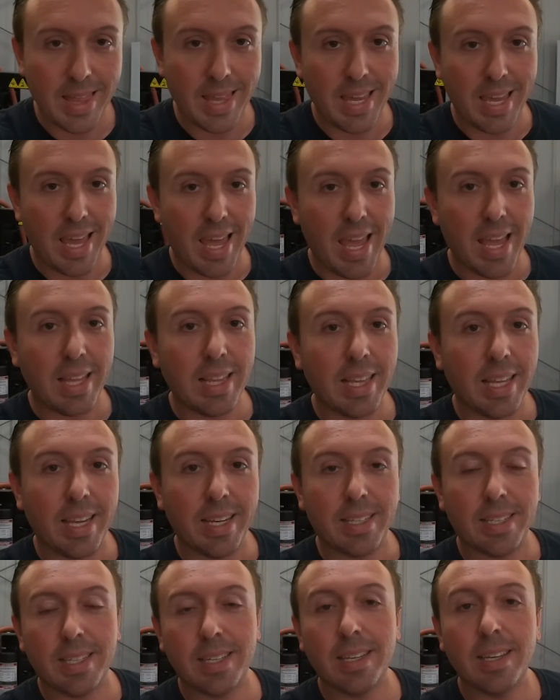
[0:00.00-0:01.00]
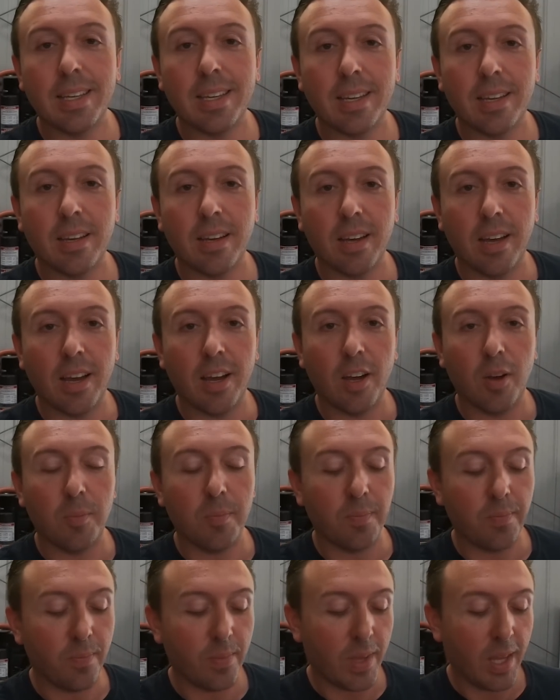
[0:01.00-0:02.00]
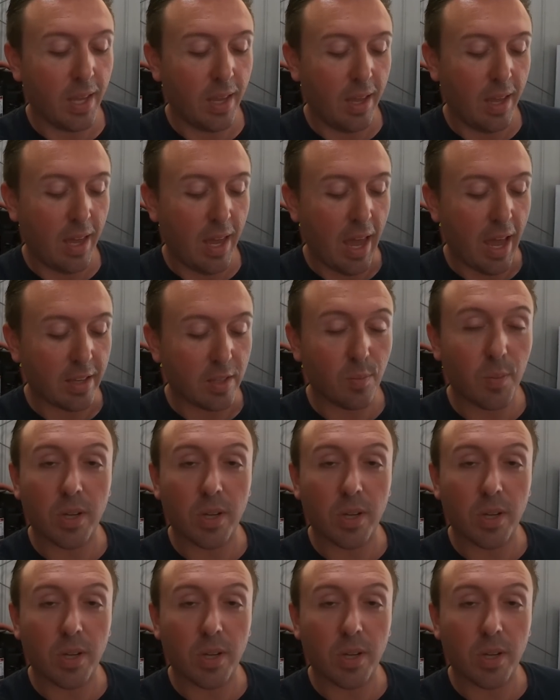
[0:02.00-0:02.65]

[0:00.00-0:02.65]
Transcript: the inlet as